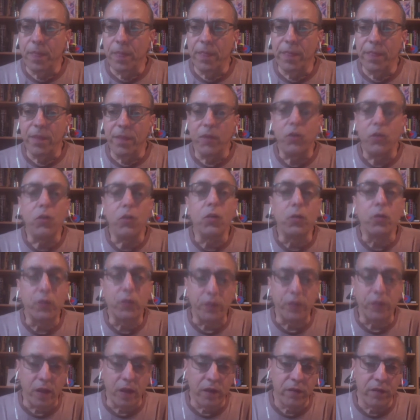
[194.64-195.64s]
use
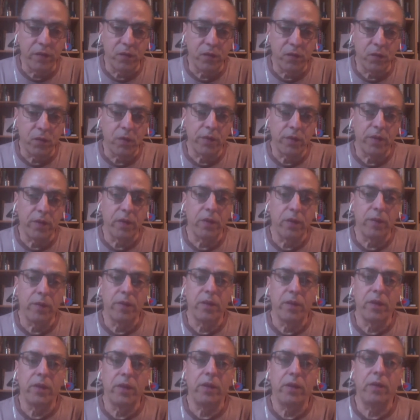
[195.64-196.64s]
of, or
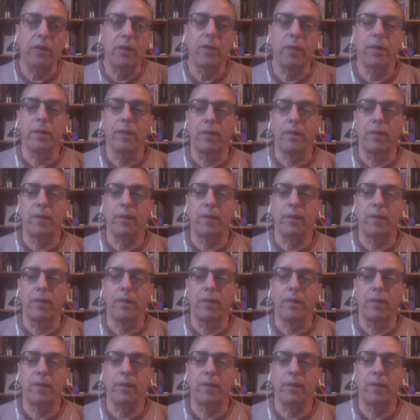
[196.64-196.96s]
the